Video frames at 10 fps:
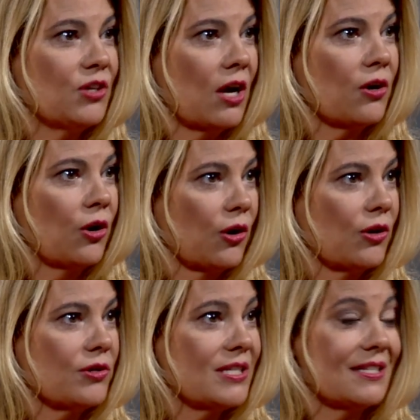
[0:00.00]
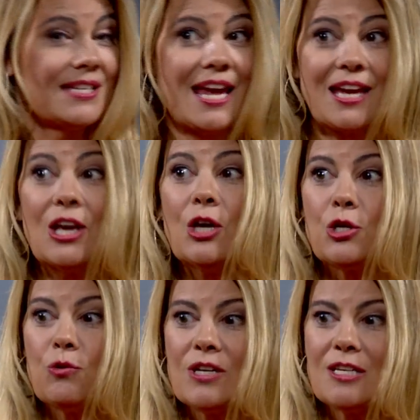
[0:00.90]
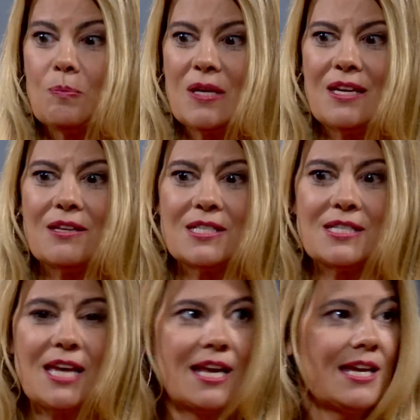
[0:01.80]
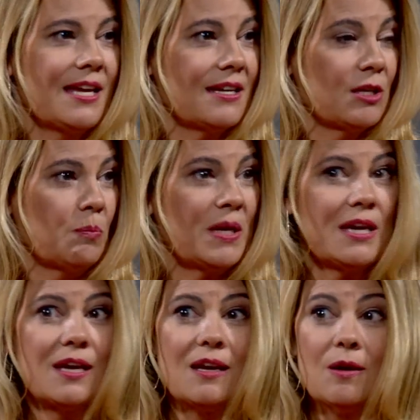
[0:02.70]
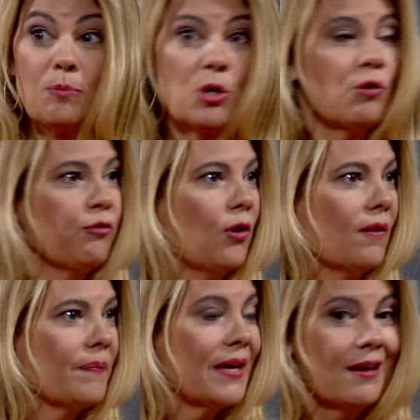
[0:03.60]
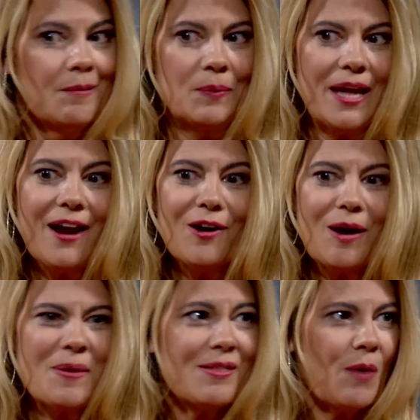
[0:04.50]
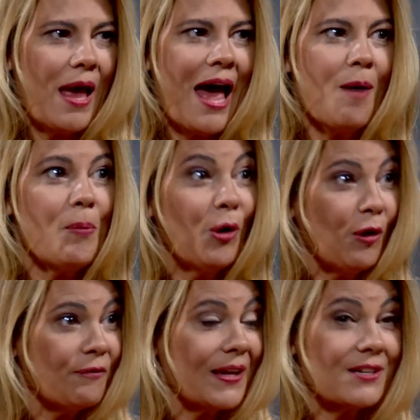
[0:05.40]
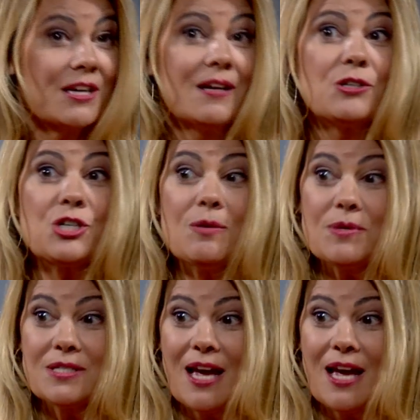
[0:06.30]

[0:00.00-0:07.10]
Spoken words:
of young girls that's saying you need to be skinny to be beautiful. Blair, how perfect. She was